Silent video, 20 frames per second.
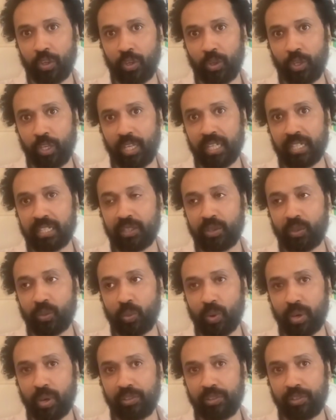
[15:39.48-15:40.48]
the
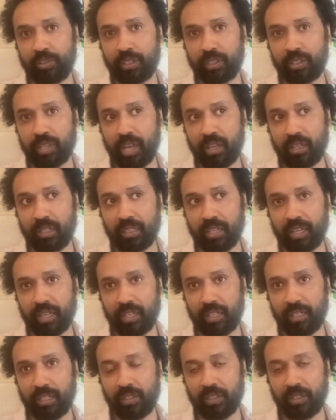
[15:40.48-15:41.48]
Wenjin Tang
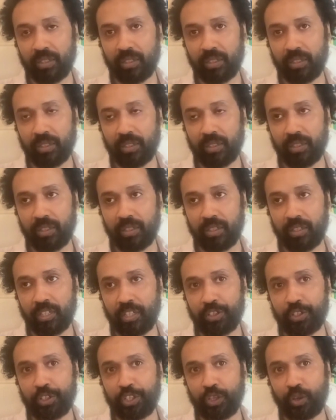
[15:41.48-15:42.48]
then,
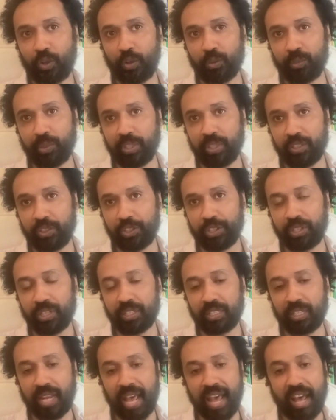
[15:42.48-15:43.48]
is she cold because she
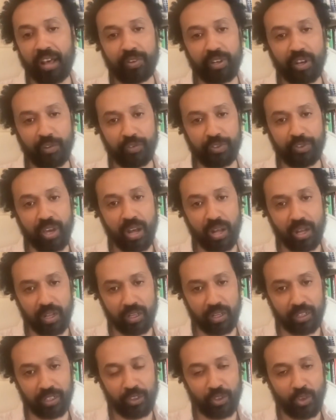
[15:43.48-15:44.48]
doesn't have enough
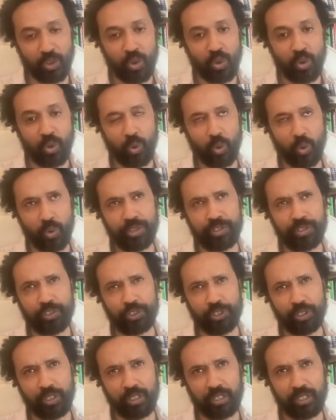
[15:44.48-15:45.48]
yang, or is
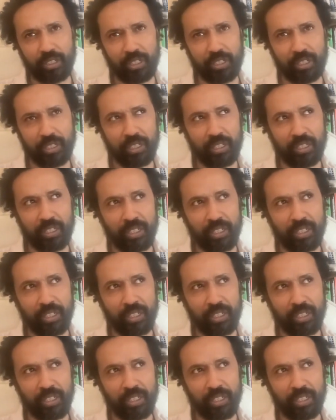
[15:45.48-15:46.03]
she